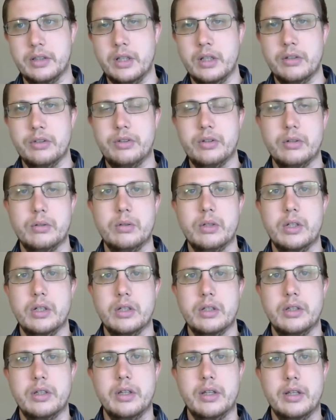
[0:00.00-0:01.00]
So
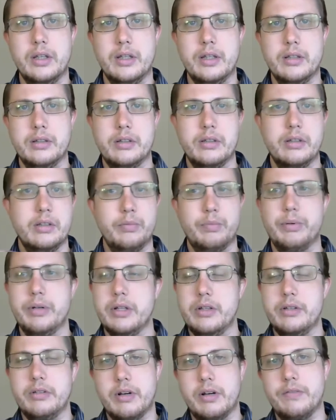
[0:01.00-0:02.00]
it's, it's pretty
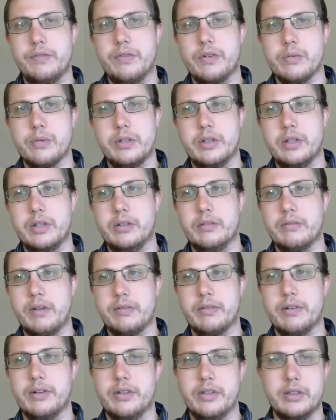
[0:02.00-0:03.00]
straightforward to
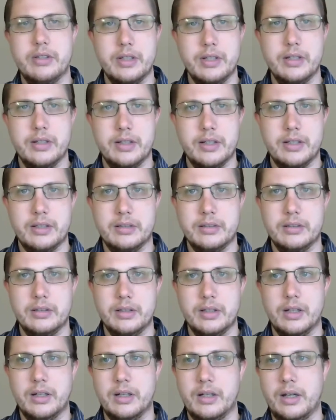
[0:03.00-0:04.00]
reference a DLL
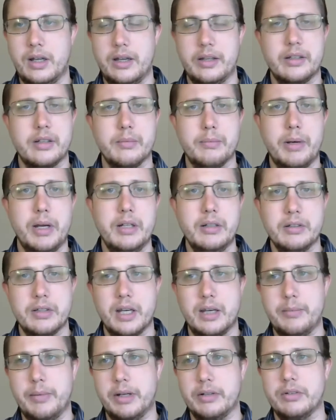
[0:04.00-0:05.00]
uh, at compile
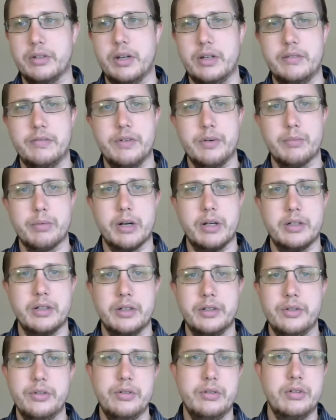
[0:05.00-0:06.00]
time outside of your
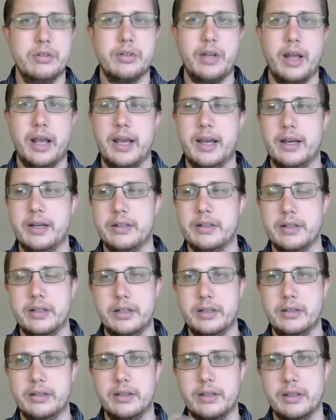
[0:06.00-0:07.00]
project. You just add
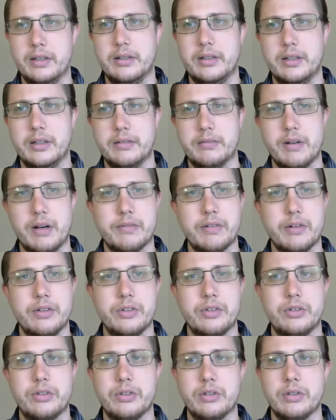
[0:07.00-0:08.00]
a, a, a
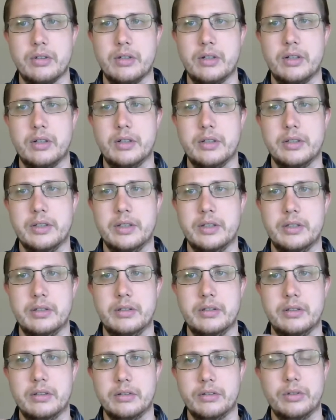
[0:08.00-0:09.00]
reference uh,
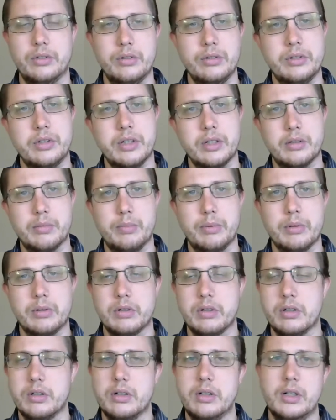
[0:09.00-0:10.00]
in Solution
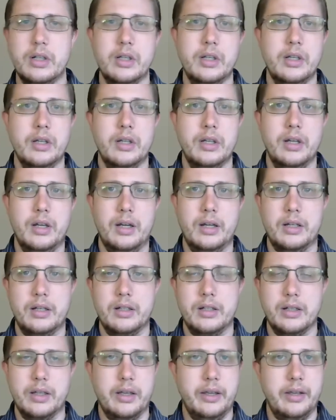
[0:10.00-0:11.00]
Explorer,
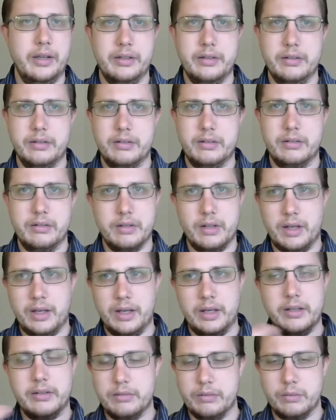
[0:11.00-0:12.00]
uh, and
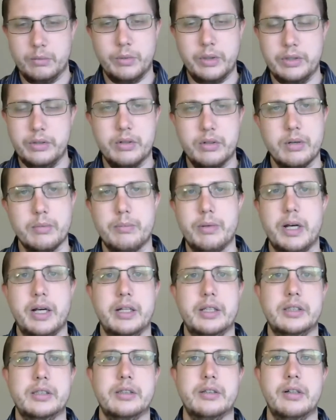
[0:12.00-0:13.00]
at, when you
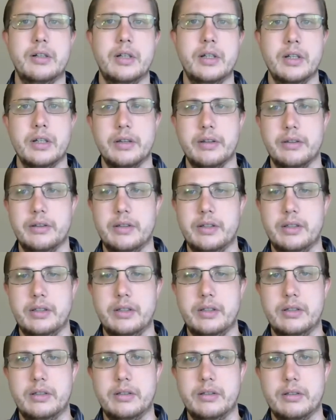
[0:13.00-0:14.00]
compile
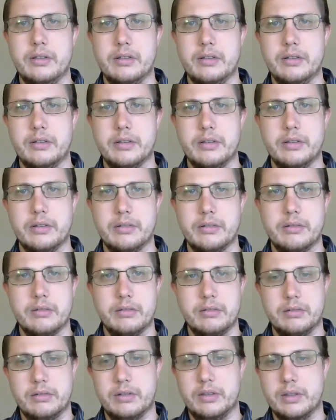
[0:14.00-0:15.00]
the the
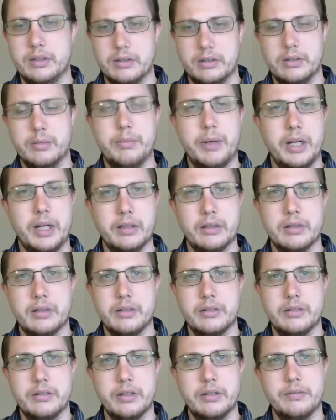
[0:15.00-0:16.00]
the compiler,
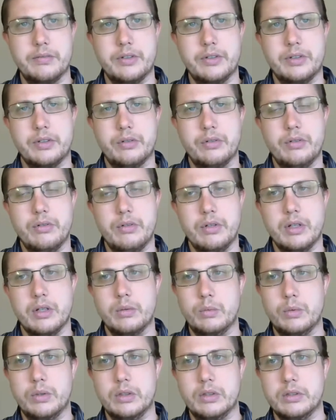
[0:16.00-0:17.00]
the Visual Studio,
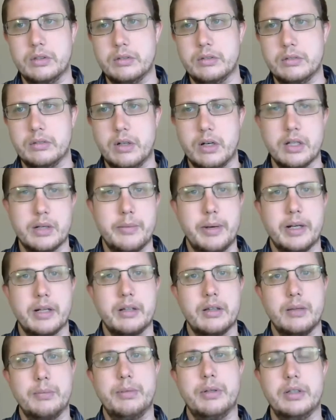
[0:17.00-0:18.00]
will
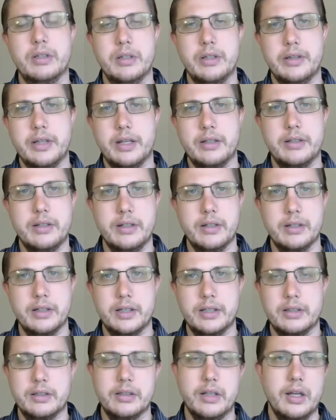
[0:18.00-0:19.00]
automatically pull in that
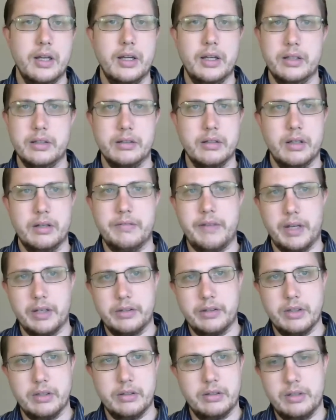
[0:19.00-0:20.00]
DLL and you'll have
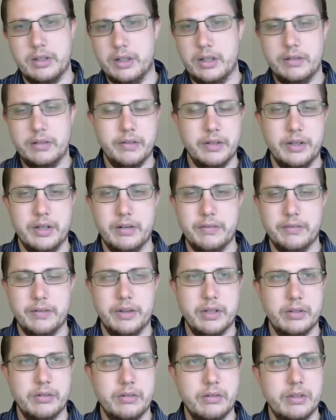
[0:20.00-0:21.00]
access to every,
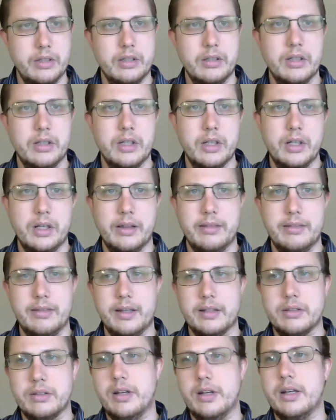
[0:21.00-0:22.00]
everything you need.
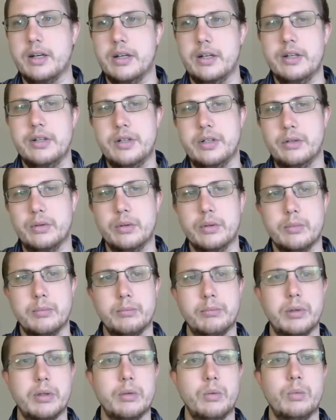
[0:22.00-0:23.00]
That's not an issue.
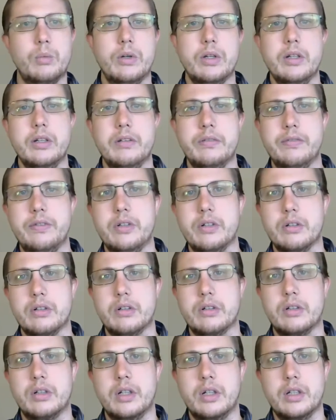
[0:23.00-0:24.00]
But what if
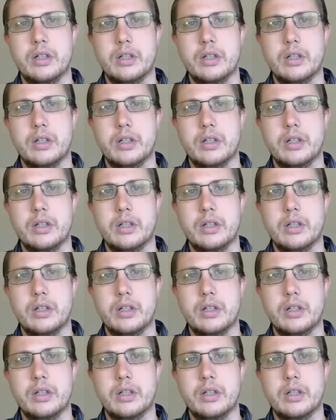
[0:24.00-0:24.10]
you're